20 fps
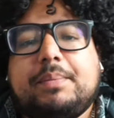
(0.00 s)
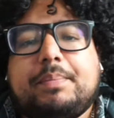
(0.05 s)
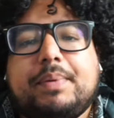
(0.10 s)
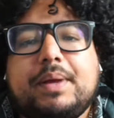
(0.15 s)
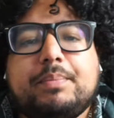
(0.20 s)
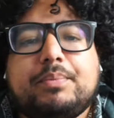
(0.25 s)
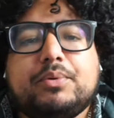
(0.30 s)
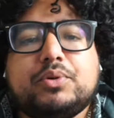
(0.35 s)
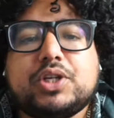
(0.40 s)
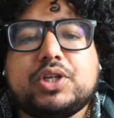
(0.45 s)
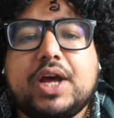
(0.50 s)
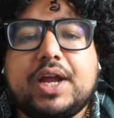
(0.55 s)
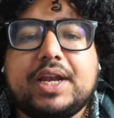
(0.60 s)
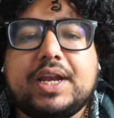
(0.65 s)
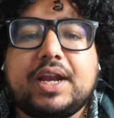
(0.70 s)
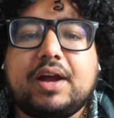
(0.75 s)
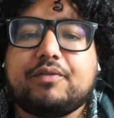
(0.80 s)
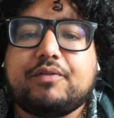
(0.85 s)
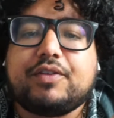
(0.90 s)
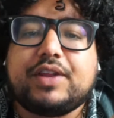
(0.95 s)
people
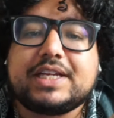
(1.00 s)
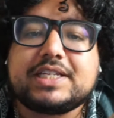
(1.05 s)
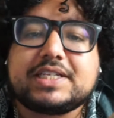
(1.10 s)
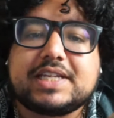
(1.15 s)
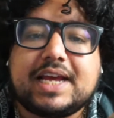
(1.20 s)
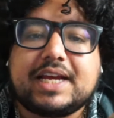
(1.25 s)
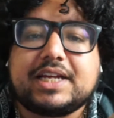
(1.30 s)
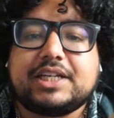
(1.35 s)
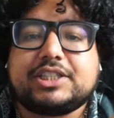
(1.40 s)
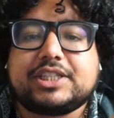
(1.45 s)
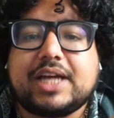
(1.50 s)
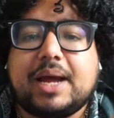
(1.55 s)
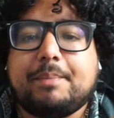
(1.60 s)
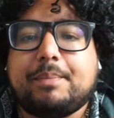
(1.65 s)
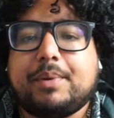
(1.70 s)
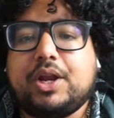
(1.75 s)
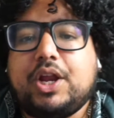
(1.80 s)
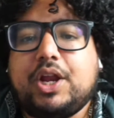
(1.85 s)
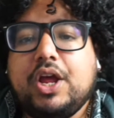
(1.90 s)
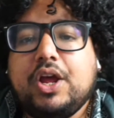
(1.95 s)
turning up for their second jab,
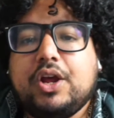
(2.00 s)
but